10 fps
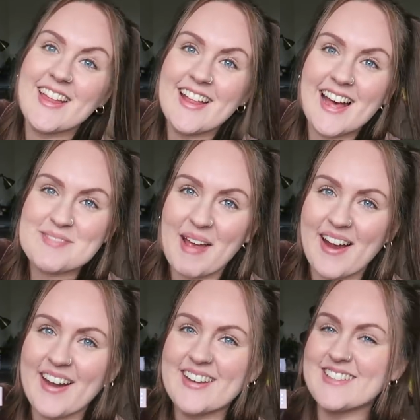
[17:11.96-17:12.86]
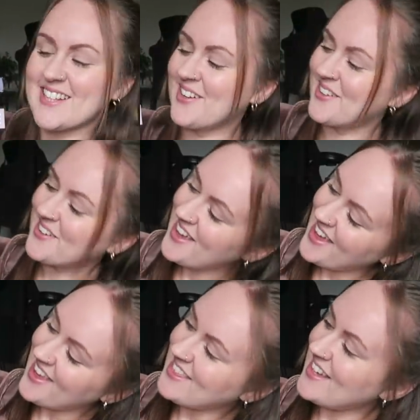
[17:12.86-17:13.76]
That's better. So
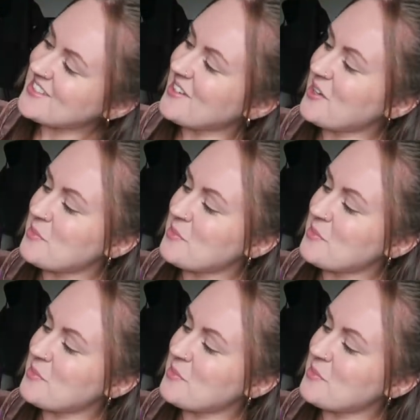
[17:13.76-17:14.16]
these are all